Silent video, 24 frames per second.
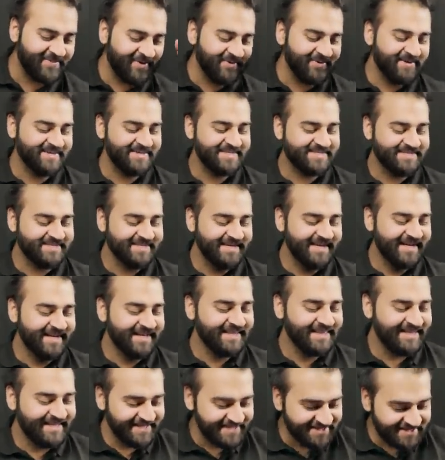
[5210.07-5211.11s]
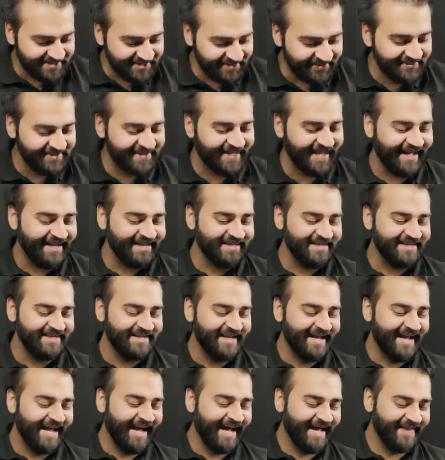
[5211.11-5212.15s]
Bolters, the Assault
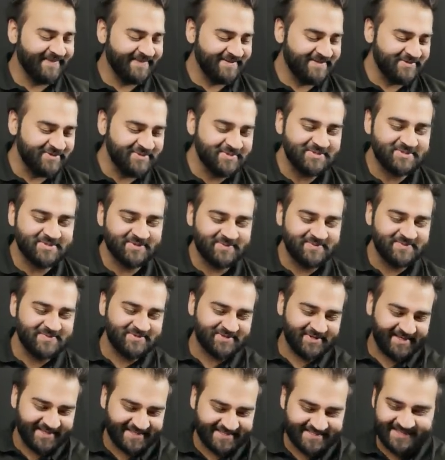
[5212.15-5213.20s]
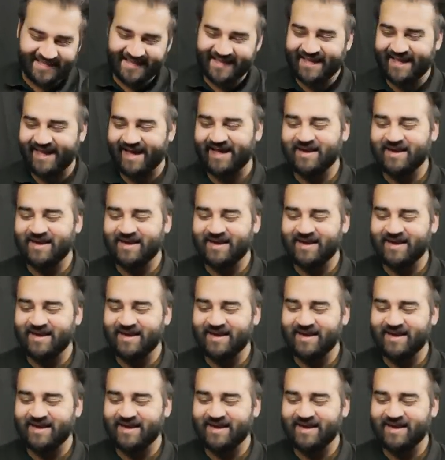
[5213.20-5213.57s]
Cannon, and the two Storm Strikes there,